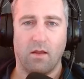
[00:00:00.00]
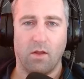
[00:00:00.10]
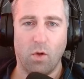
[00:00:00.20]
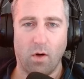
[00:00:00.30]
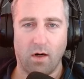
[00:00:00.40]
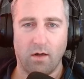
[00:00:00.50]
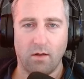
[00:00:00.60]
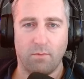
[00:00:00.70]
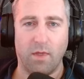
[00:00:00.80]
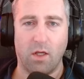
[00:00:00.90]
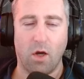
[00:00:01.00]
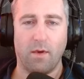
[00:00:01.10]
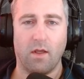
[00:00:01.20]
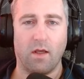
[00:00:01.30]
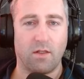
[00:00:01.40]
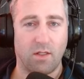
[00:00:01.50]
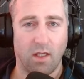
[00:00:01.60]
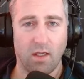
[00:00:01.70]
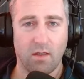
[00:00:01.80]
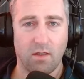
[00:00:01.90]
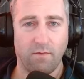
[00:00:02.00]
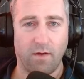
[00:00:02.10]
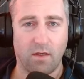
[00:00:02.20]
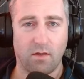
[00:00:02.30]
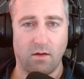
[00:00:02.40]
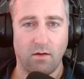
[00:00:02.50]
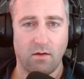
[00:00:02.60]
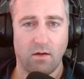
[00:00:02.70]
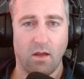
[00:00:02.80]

You are becoming a serious investor